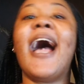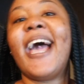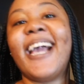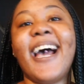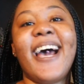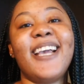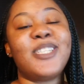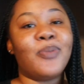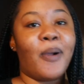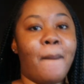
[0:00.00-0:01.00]
Hi guys,
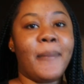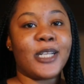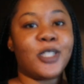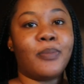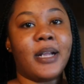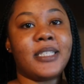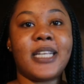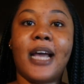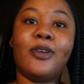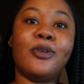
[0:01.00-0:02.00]
welcome back to my
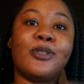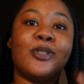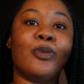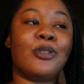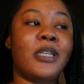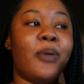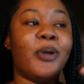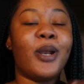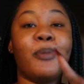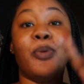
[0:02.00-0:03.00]
channel. So today we're
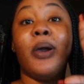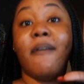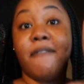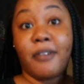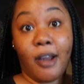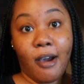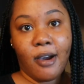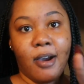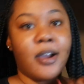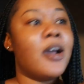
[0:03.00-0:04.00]
gonna be doing a
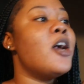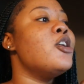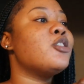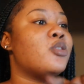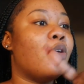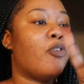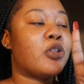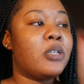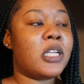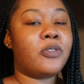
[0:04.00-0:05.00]
vlog. So for
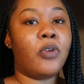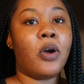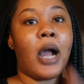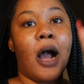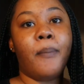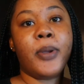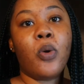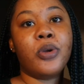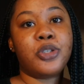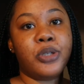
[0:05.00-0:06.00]
today's vlog, I'll be
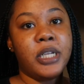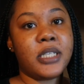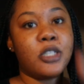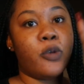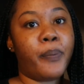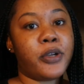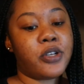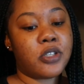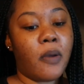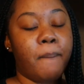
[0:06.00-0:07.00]
going to DC to
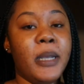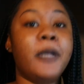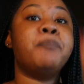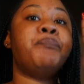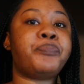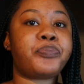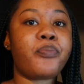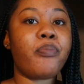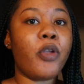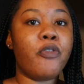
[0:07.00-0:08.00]
purchase some meat
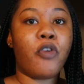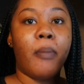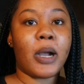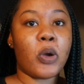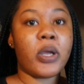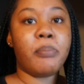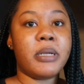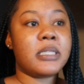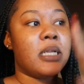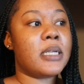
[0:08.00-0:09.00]
for my cooking
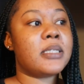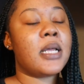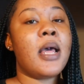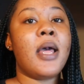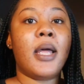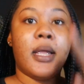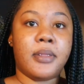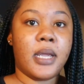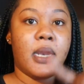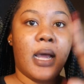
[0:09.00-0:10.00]
business, and
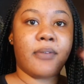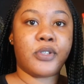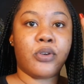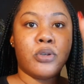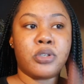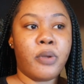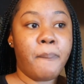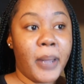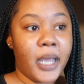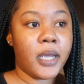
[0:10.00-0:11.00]
then I have to go to the
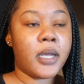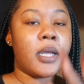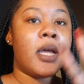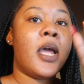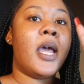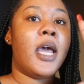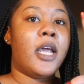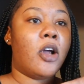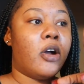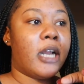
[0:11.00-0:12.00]
bank
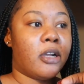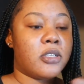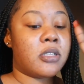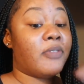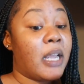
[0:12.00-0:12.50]
and all that good stuff.